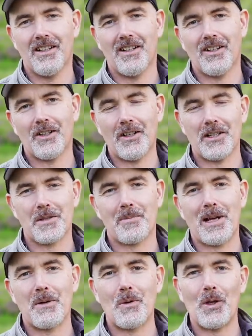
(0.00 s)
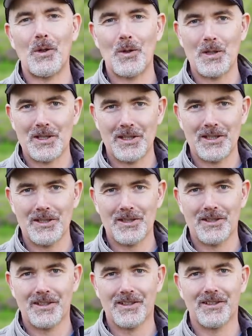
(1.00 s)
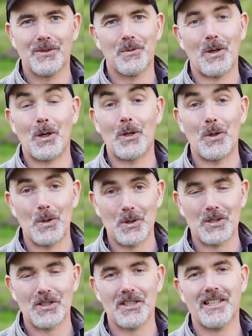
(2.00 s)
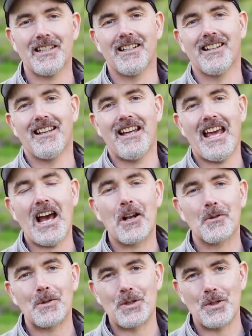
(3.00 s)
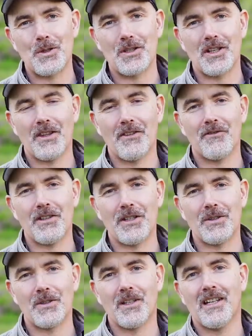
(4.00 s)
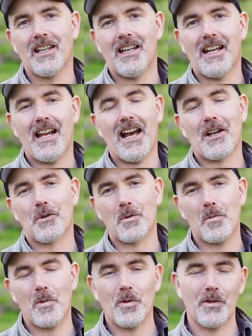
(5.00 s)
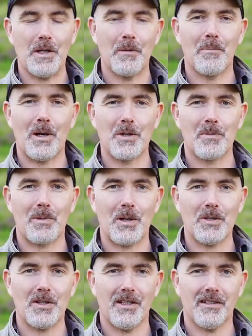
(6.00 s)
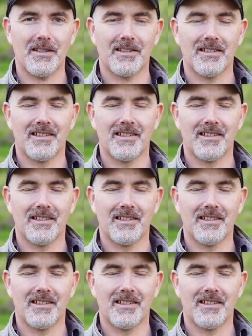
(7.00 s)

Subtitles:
I'm going to explain what noise is, what causes it, how to reduce it in the field, and how to remove it in post-processing.